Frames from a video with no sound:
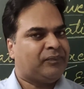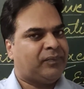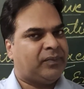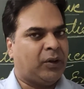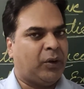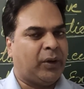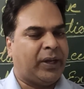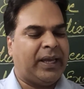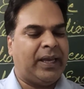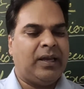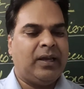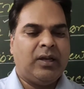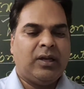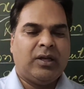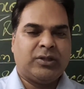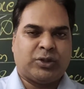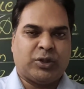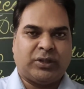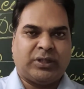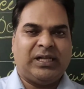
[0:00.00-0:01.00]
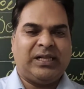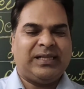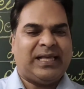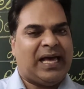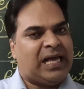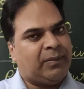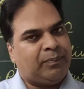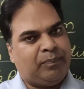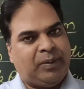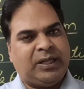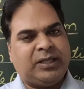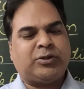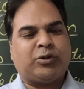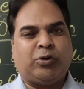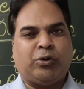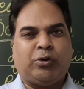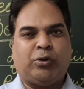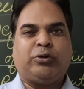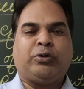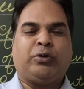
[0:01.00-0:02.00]
Okay, so till then please
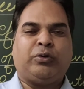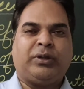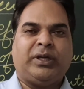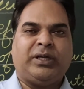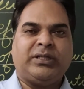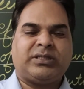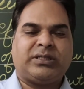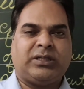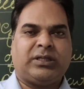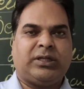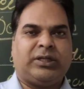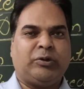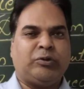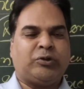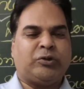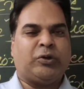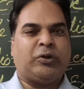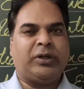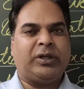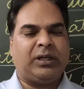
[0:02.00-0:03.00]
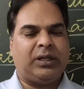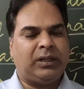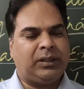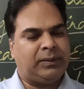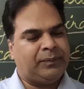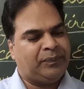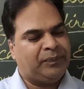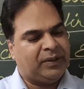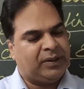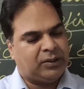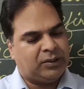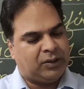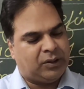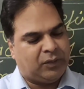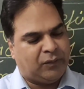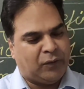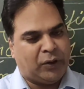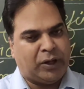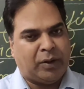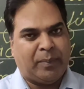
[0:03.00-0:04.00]
go through this tutorial
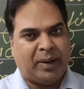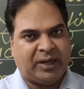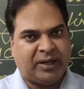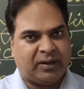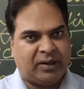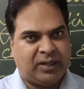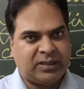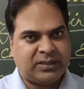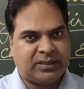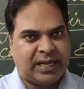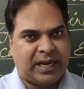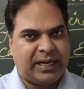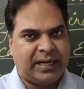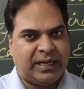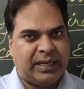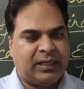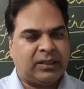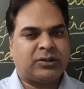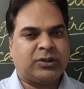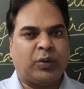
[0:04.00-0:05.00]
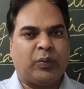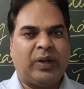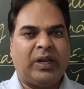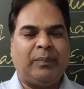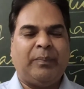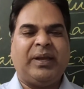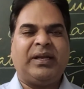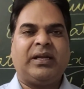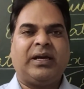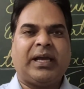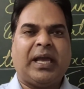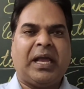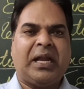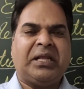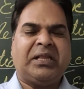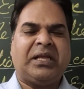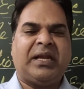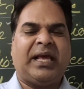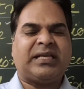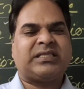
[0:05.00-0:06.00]
for a better understanding. So we'll meet again
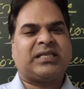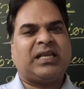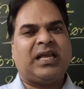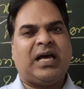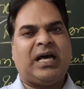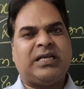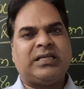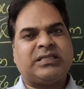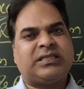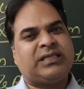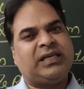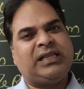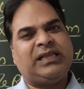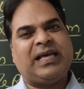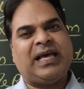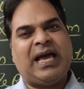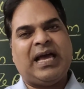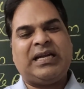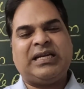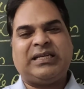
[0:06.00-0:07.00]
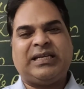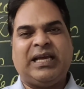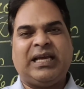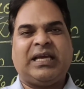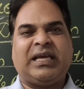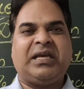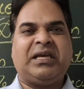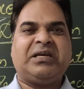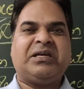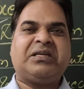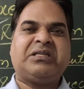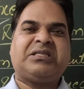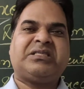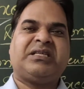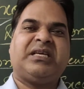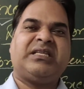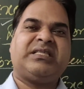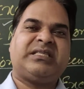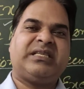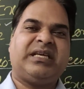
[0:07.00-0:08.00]
in the next class. Till then, take care,
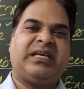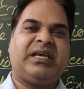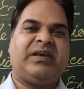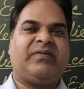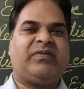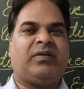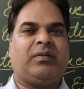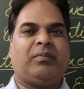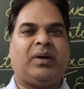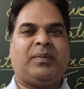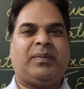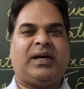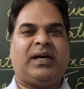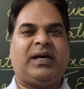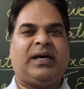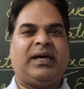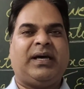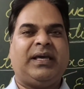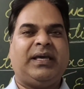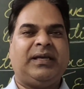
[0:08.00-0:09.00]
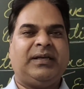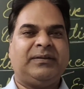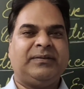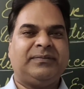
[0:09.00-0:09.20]
stay safe, bye bye.